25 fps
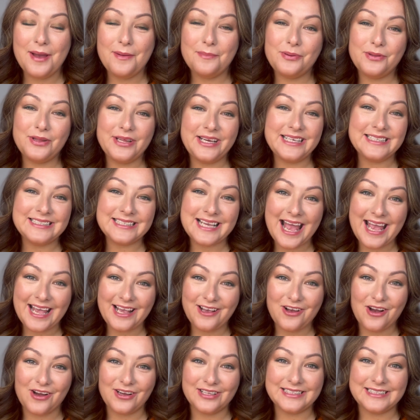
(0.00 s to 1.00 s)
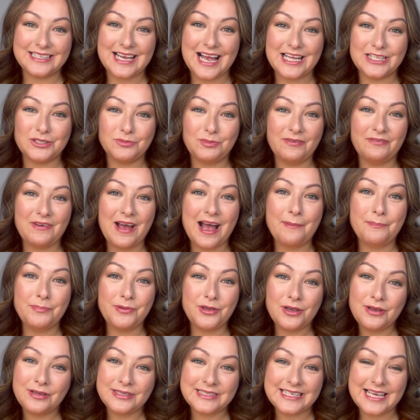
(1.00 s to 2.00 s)
please get in contact with our
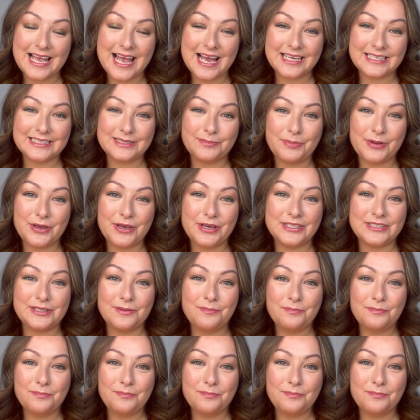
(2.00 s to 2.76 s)
beauty experts